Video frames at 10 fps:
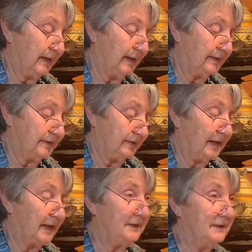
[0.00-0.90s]
and
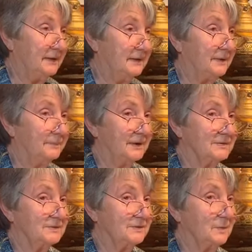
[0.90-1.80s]
delighted in the
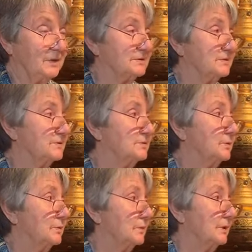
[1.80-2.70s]
Blessed One's
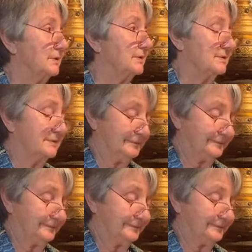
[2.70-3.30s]
words.